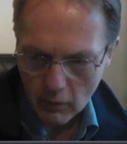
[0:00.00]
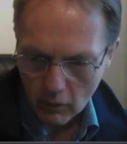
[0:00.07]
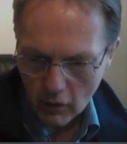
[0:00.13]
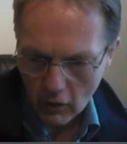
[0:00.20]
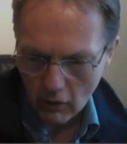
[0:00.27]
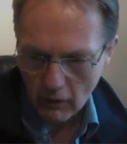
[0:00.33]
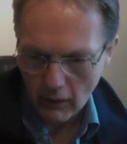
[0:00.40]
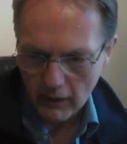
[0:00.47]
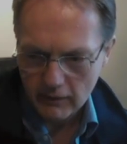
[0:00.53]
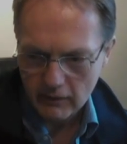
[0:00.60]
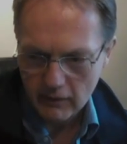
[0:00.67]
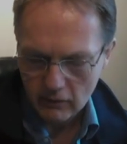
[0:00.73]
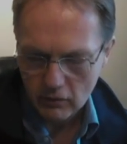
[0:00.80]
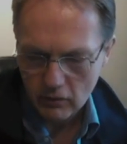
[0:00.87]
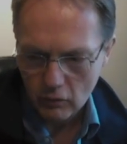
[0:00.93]
more
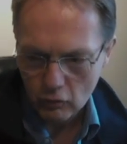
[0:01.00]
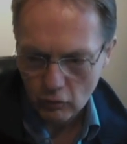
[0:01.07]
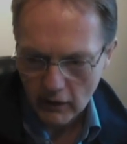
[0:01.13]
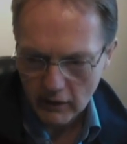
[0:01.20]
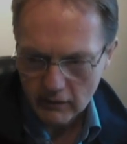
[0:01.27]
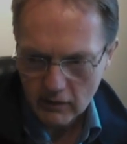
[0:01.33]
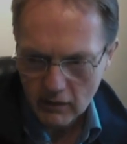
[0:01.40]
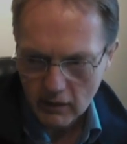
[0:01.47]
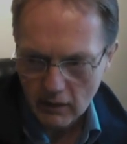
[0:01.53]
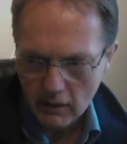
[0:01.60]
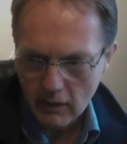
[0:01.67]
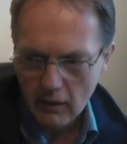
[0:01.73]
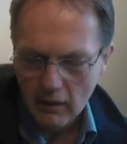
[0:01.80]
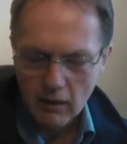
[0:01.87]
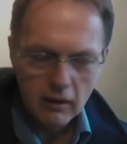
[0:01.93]
correlated to risk
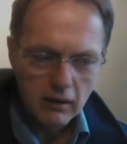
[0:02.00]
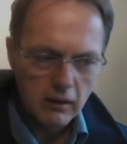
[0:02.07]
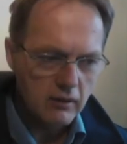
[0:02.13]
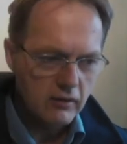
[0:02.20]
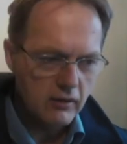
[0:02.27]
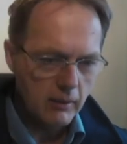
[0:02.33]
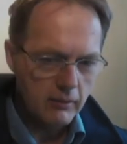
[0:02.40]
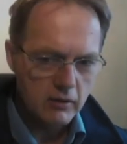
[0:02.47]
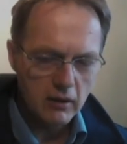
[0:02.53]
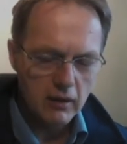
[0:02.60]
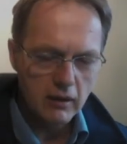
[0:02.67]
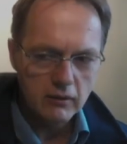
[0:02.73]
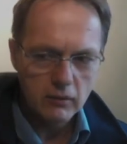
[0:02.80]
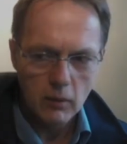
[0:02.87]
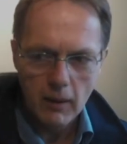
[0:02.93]

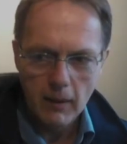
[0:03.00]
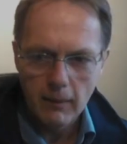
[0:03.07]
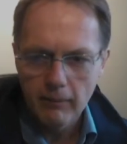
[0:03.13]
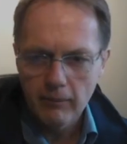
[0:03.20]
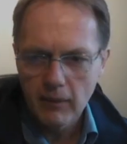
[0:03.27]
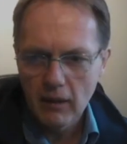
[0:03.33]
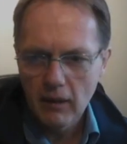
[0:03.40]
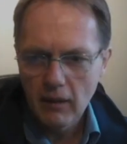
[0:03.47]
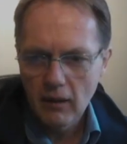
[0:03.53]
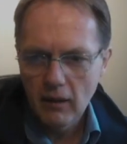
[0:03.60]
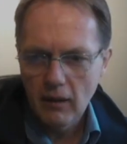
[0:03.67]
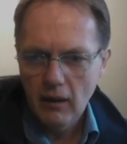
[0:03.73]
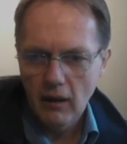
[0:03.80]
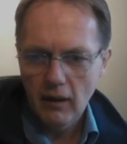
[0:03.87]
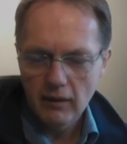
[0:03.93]
conceptually as well
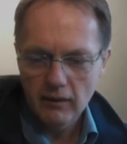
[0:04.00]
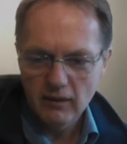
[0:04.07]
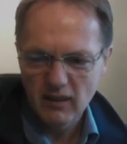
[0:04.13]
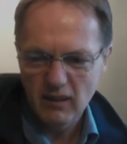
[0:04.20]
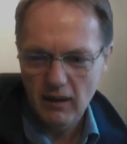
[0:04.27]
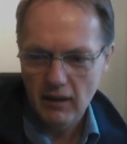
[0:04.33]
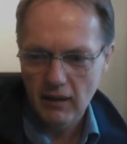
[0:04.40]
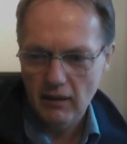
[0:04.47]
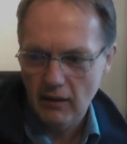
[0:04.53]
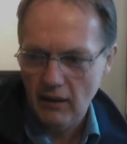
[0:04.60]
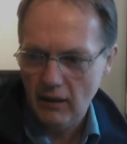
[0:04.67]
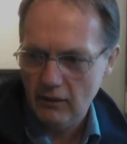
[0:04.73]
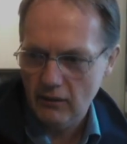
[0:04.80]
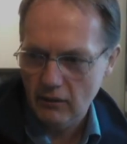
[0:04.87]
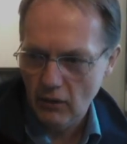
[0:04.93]
as
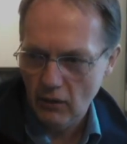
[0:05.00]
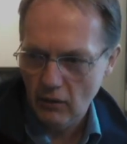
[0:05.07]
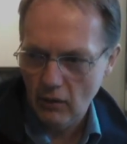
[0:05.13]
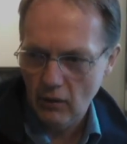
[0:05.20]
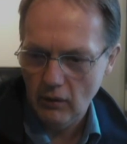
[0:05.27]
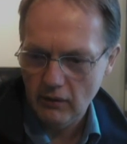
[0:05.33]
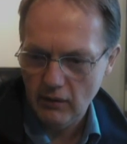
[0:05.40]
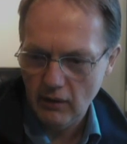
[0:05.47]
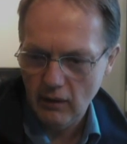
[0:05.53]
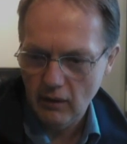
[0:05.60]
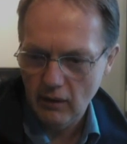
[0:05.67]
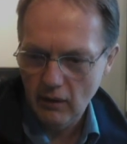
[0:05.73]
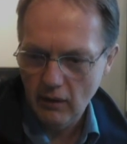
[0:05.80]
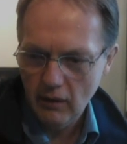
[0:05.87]
Euro Aussie.